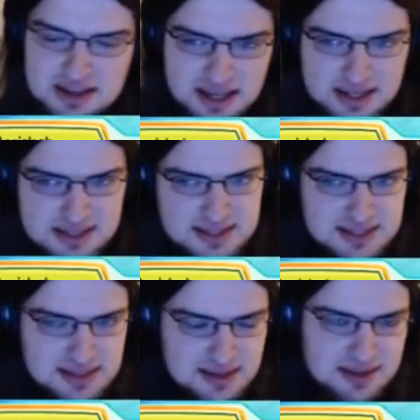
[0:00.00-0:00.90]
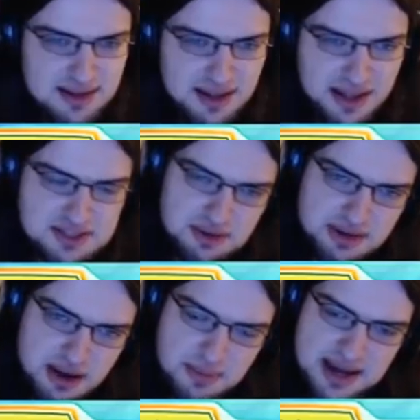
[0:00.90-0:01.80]
and so I'll
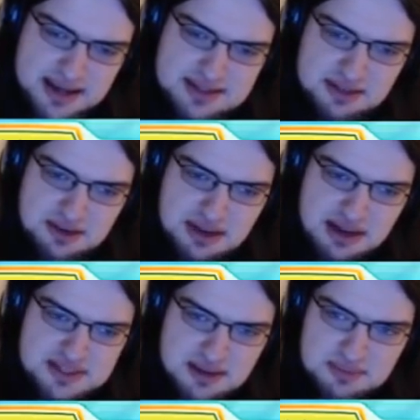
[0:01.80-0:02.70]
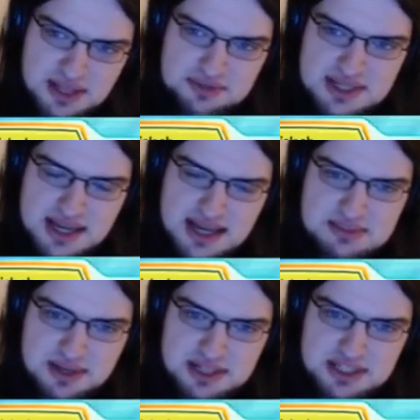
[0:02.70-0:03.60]
cut back so I don't have to upload
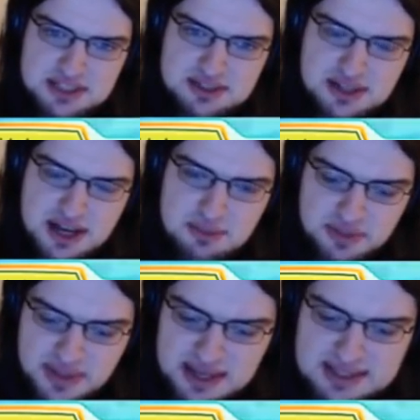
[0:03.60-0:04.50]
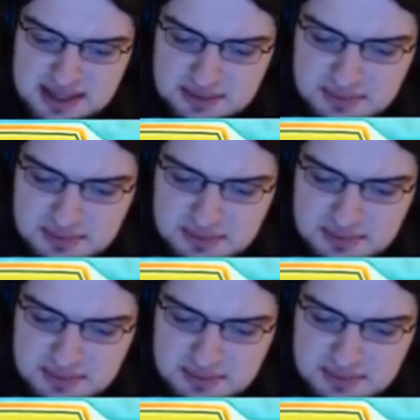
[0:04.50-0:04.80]
as much on that internet.